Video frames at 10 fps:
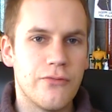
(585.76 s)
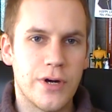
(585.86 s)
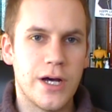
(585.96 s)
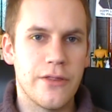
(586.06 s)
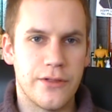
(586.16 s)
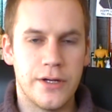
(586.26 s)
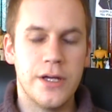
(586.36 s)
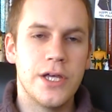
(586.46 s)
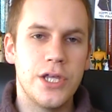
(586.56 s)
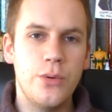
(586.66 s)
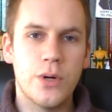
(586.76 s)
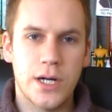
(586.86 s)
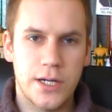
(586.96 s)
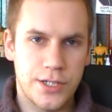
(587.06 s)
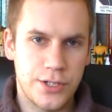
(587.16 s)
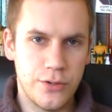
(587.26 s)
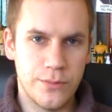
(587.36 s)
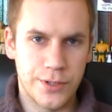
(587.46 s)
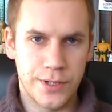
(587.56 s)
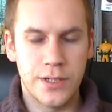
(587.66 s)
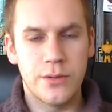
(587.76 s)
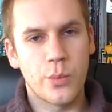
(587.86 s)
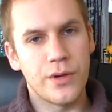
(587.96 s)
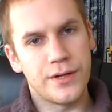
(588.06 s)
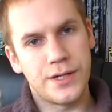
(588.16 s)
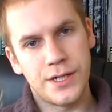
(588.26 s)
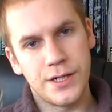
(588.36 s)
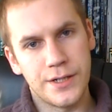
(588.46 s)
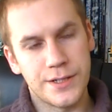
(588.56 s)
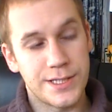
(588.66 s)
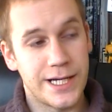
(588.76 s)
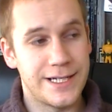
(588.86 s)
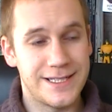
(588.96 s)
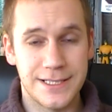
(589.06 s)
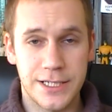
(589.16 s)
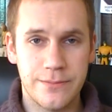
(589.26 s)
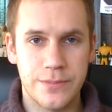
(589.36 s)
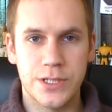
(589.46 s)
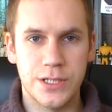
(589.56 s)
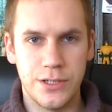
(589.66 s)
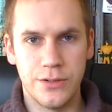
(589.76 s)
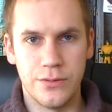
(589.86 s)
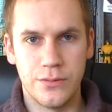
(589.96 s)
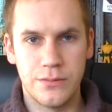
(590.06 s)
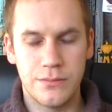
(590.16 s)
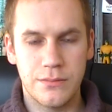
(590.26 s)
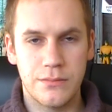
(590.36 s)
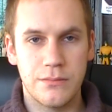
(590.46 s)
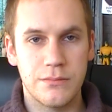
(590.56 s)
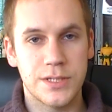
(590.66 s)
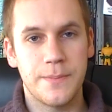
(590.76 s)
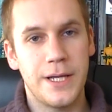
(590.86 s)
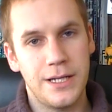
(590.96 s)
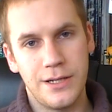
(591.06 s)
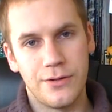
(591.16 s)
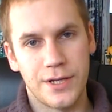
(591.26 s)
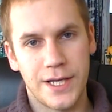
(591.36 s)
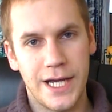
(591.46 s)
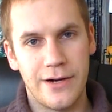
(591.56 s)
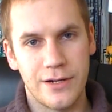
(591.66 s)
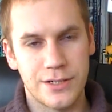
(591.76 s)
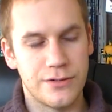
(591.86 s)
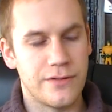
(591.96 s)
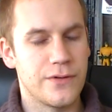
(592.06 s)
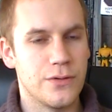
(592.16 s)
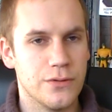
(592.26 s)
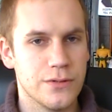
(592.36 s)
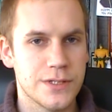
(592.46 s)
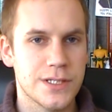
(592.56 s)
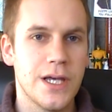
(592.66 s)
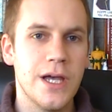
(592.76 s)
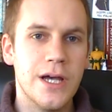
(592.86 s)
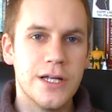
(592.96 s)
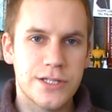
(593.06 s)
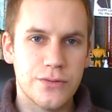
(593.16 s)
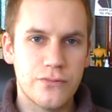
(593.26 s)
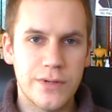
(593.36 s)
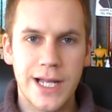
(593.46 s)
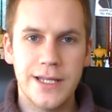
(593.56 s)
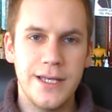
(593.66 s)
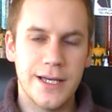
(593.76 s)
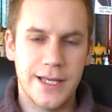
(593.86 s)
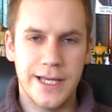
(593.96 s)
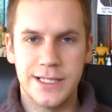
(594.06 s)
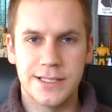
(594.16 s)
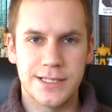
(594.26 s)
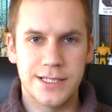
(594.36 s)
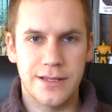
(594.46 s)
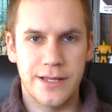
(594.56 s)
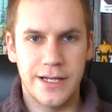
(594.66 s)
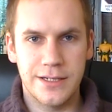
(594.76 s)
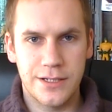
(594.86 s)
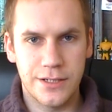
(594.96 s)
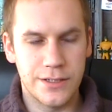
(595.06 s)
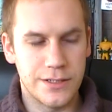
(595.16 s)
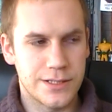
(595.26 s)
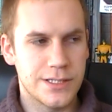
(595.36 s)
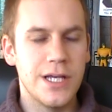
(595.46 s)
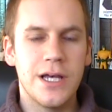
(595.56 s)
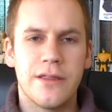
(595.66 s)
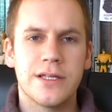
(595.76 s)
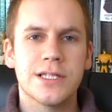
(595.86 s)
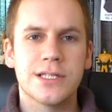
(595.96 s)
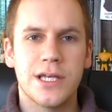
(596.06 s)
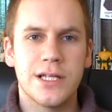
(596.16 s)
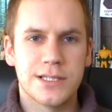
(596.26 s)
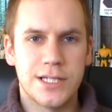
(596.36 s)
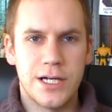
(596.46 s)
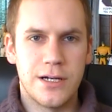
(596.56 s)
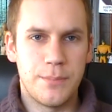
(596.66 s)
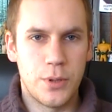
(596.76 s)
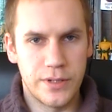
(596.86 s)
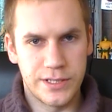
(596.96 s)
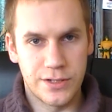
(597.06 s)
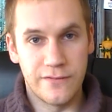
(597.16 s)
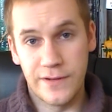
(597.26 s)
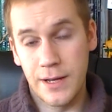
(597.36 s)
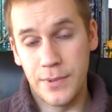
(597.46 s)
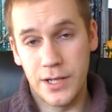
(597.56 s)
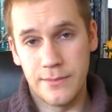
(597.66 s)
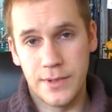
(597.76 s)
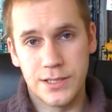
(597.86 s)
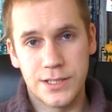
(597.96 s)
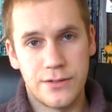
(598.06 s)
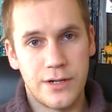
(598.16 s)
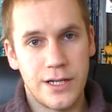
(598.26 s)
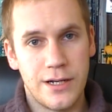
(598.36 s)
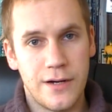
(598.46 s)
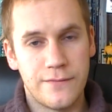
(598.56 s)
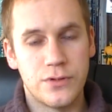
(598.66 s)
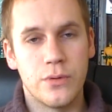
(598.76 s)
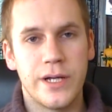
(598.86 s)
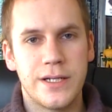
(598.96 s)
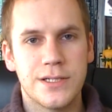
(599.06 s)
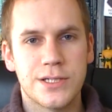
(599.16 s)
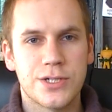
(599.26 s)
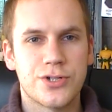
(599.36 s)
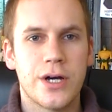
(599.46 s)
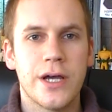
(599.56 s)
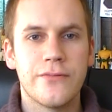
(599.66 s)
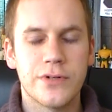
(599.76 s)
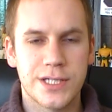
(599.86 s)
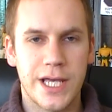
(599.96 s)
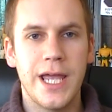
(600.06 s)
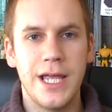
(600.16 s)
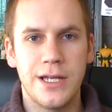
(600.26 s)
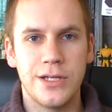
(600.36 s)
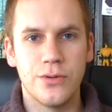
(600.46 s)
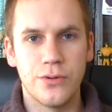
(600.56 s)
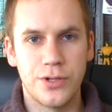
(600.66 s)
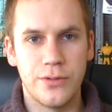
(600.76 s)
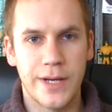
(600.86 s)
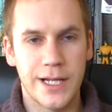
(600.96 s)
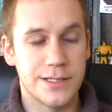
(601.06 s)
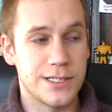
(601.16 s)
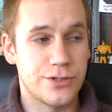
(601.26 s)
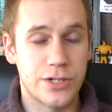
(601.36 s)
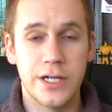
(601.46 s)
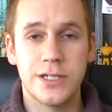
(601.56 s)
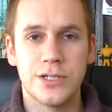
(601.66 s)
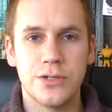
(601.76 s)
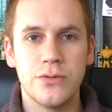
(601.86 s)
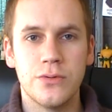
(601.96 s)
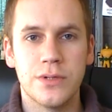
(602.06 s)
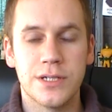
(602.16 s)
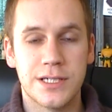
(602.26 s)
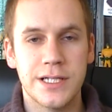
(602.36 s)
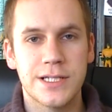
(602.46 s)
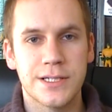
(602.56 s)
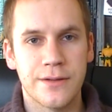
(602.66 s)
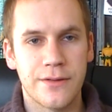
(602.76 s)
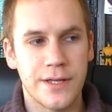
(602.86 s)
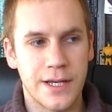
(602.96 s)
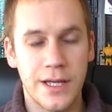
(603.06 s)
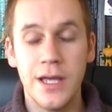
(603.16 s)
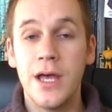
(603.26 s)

Rather, you are a human with a curse, and it is up to you, depending on the character, of course, to rally against that curse. This is the entire point of Vampire the Masquerade, after all. It is to try and retain your humanity, try to do the decent thing,